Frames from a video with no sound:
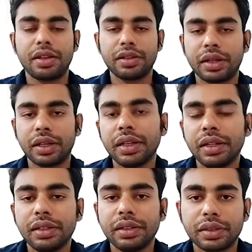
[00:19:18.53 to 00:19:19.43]
Yeah.
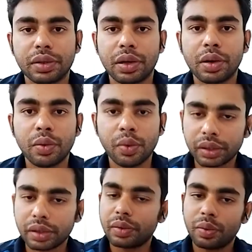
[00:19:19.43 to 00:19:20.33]
Sorry.
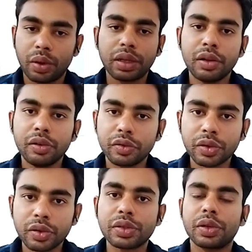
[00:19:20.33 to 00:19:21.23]
So what
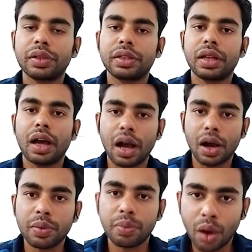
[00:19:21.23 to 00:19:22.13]
are your views
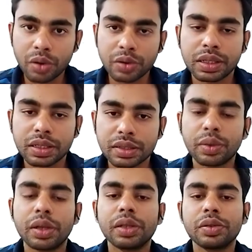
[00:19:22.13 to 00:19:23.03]
on how
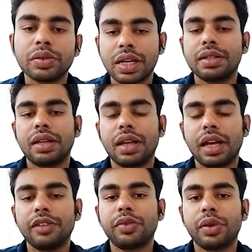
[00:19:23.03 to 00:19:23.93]
blockchain is going to
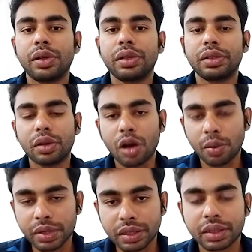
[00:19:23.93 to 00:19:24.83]
change the life for
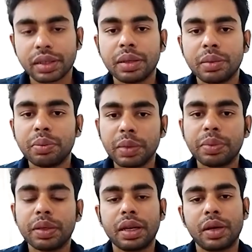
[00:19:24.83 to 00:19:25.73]
the common
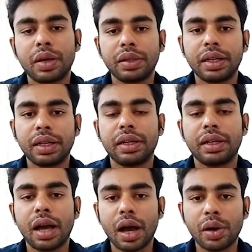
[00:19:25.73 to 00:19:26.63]
people out
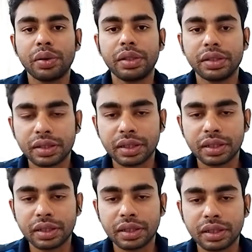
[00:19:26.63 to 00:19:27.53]
there and how
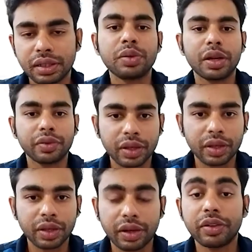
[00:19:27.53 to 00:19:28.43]
this industry is going to
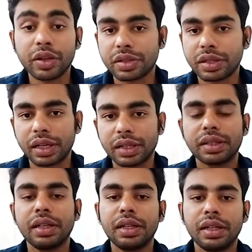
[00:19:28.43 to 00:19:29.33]

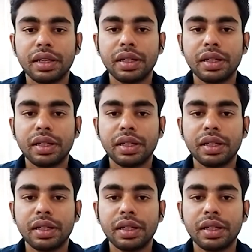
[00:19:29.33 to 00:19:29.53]
revolutionize